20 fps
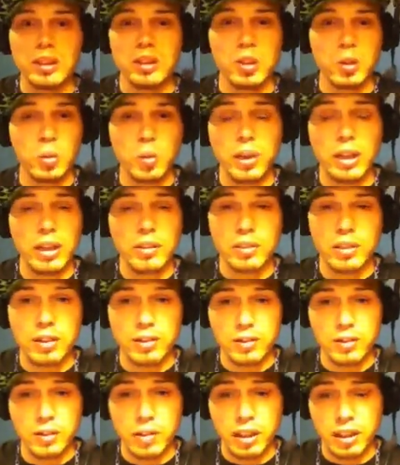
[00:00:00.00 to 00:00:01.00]
to whatever the
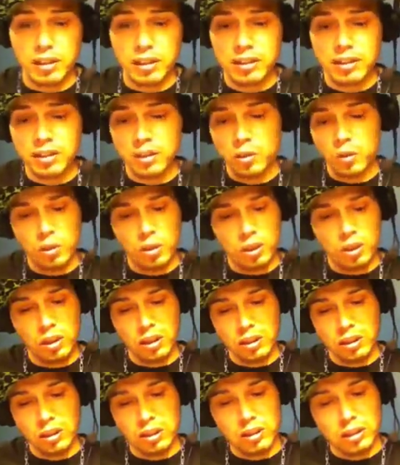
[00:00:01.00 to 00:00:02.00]
fuck is going
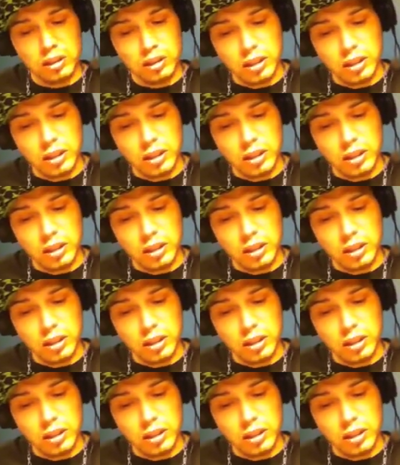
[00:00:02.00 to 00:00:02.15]
on